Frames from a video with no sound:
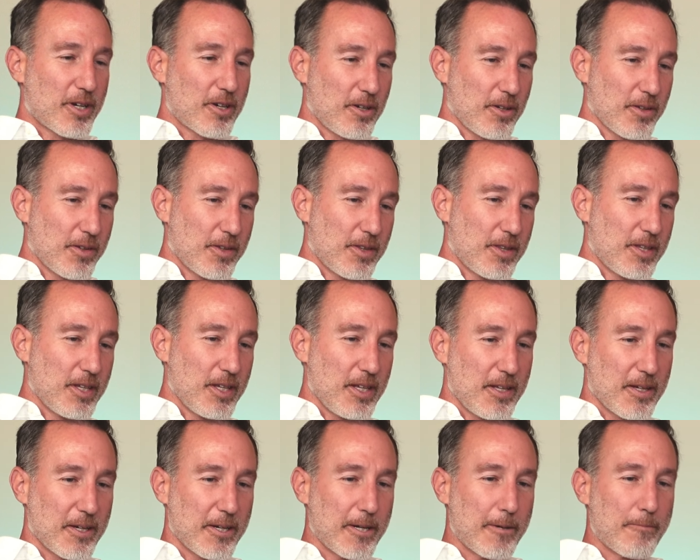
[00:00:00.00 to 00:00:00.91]
called
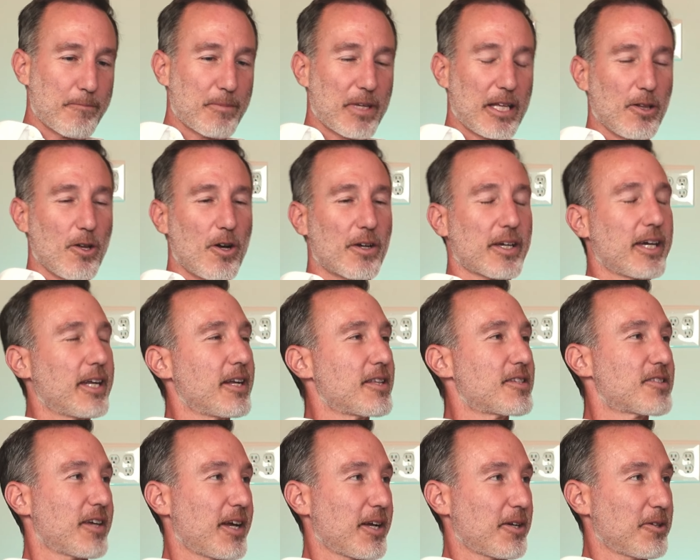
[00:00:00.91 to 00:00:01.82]
the um,
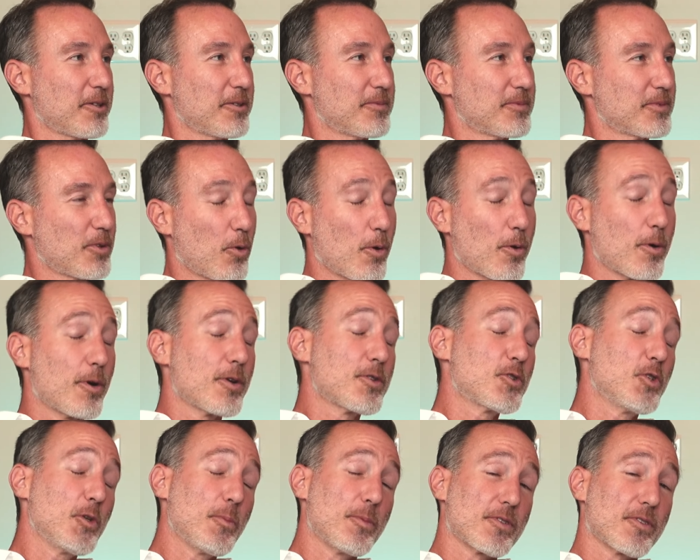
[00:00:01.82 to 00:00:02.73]
elongated cycle or a
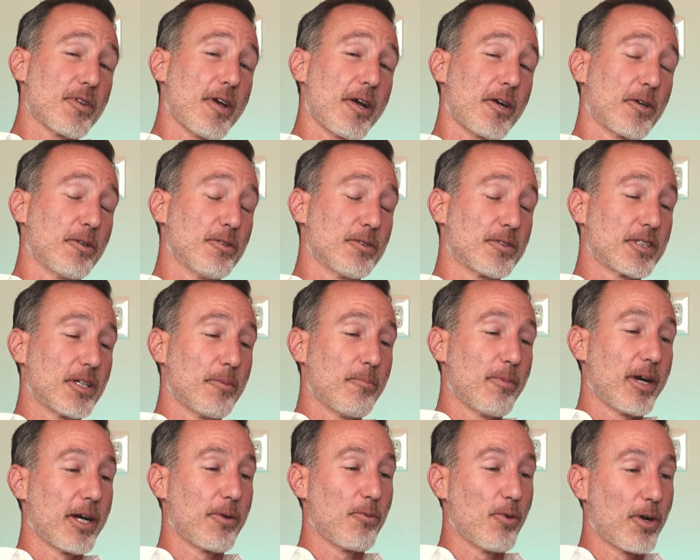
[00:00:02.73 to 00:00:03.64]
super cycle,
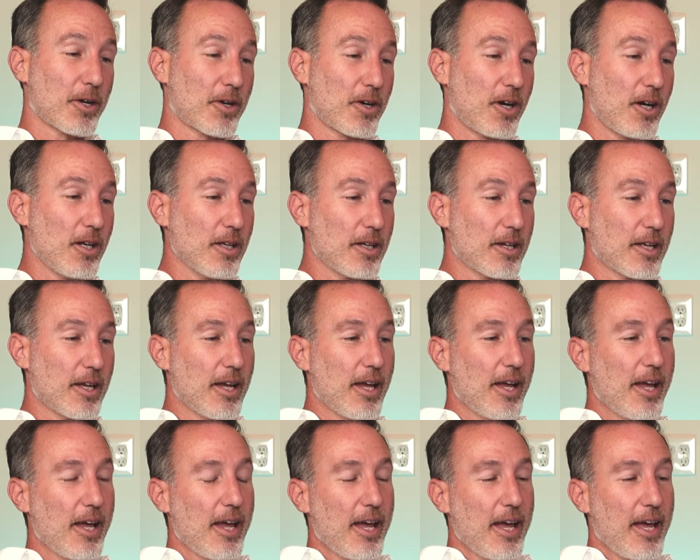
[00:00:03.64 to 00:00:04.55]
some might want to call it.
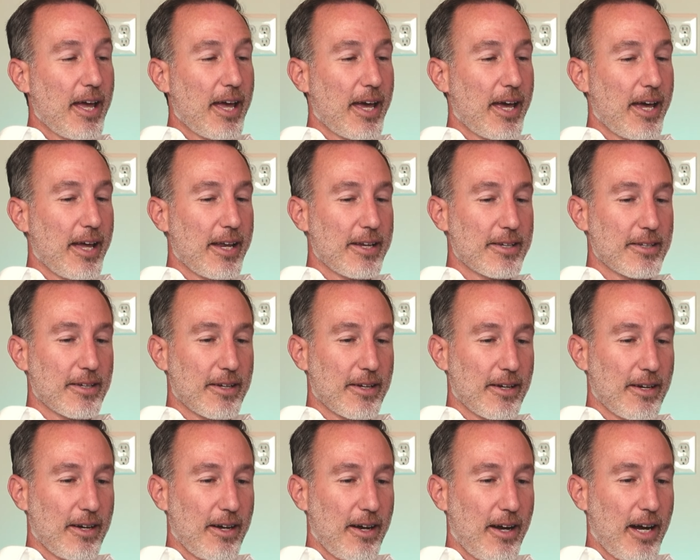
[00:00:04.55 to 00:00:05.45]
And
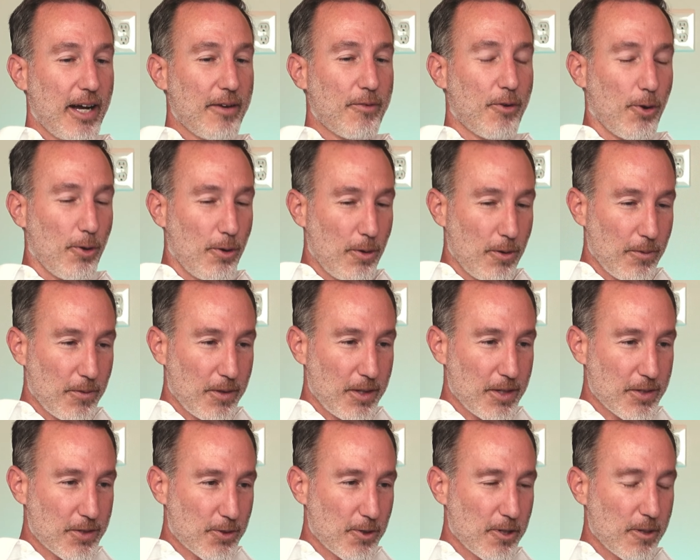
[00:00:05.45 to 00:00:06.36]
uh, I've heard
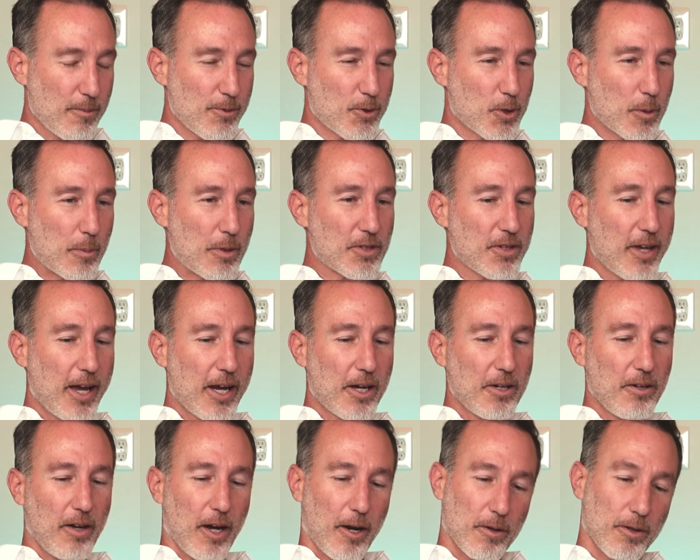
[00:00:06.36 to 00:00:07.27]
this term super
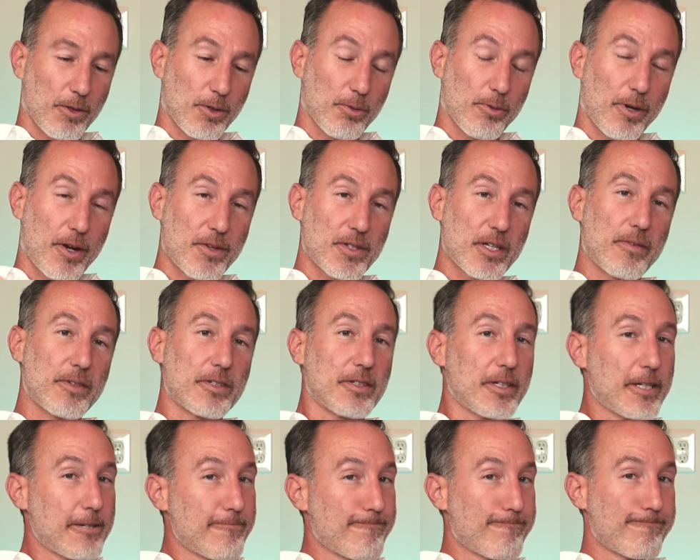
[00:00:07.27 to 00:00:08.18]
cycle. I heard it in
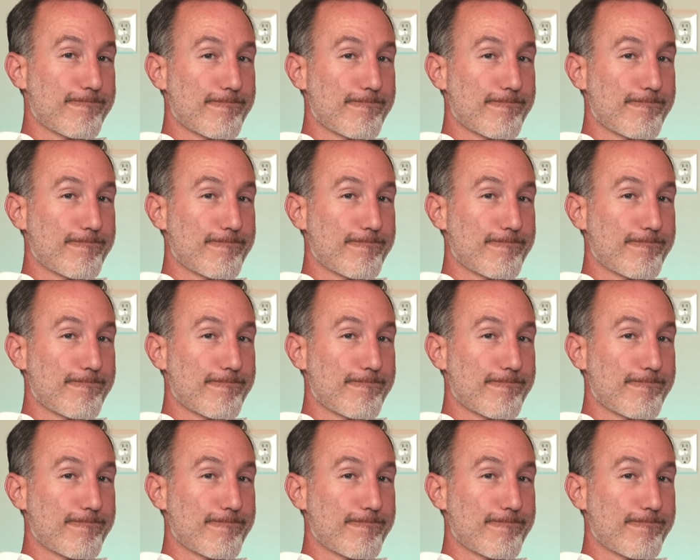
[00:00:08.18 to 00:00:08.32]
2017.